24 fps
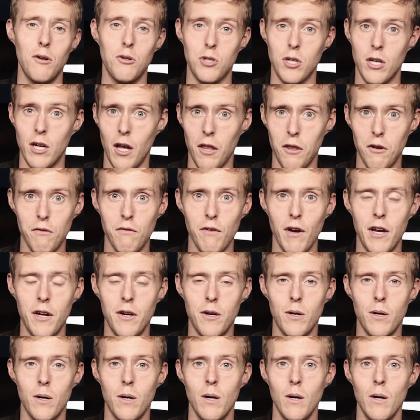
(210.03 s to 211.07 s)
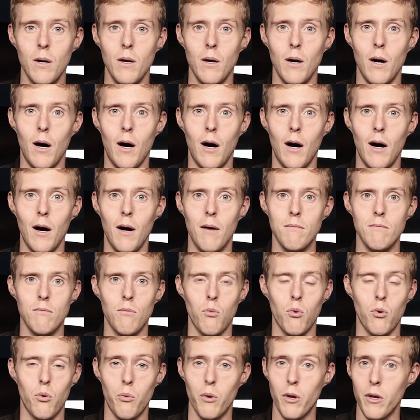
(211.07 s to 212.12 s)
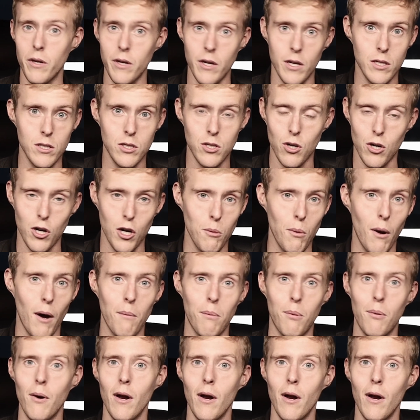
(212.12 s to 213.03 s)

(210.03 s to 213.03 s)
"There's another vendor. Um, we're really concerned about